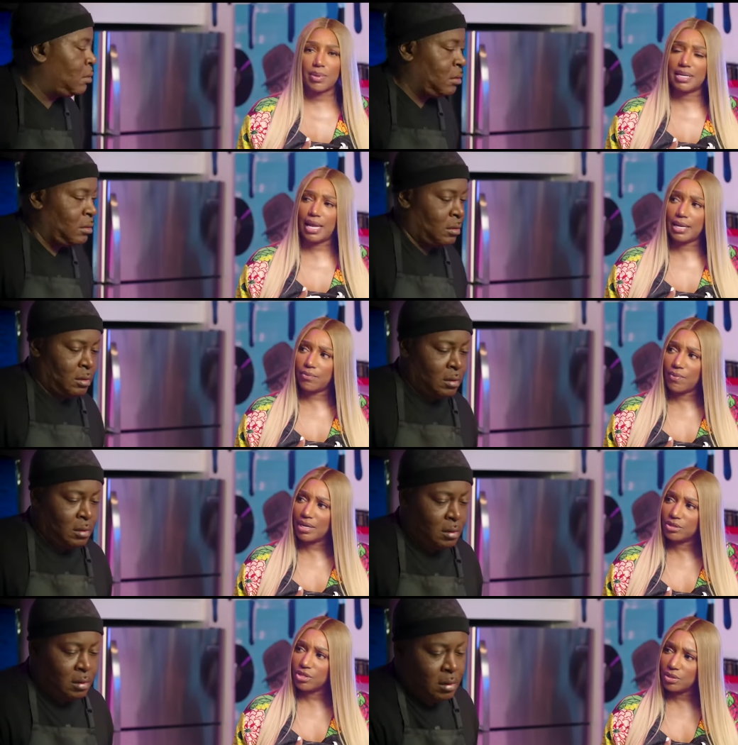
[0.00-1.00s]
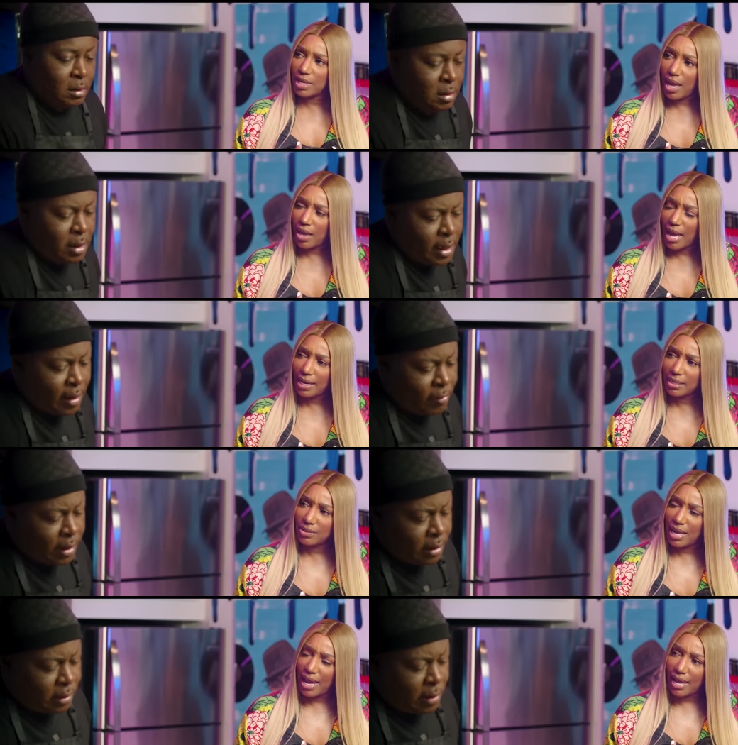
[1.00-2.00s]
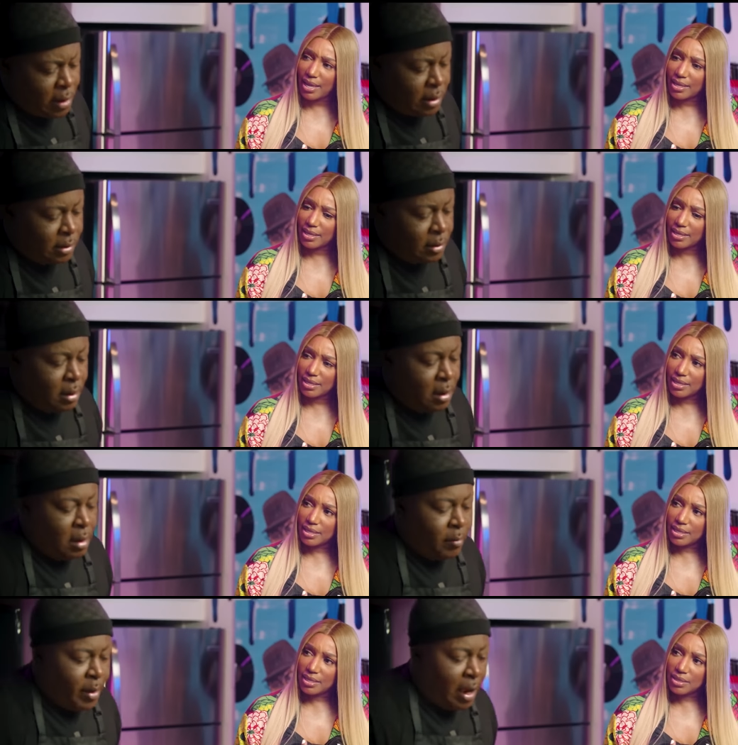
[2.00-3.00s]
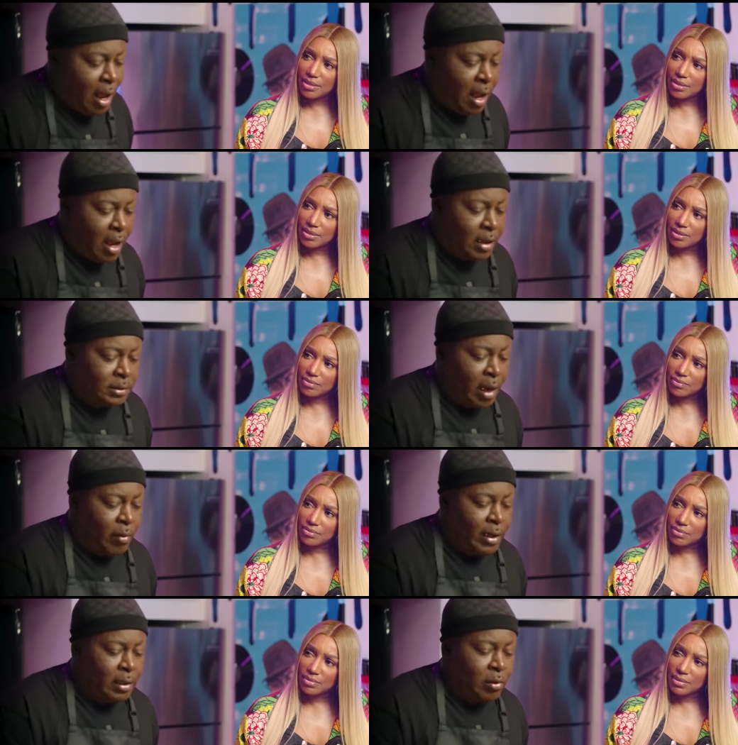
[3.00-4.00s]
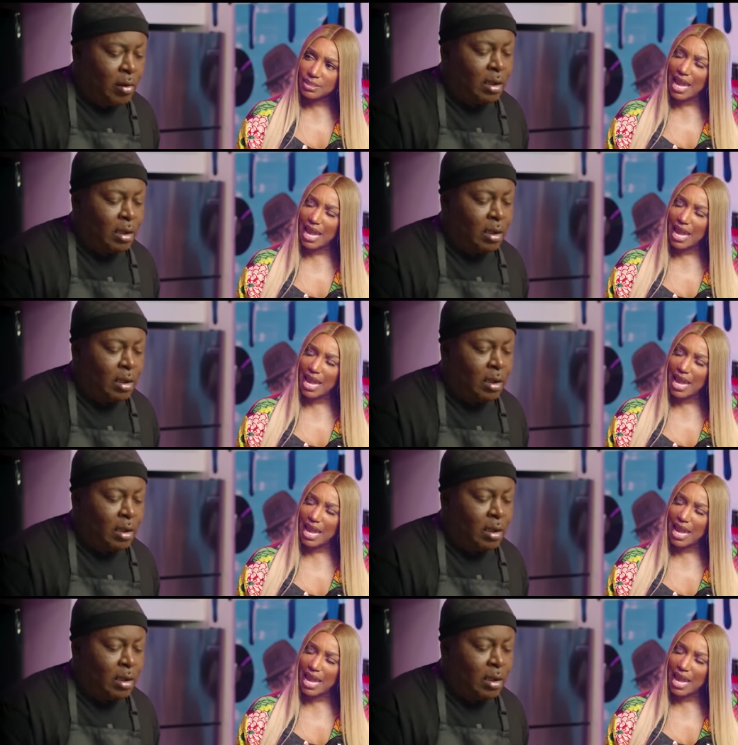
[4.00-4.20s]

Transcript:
Speaker 1: Wait a minute now, they running through y'all. Yeah, How they running through
Speaker 2: us. Because they running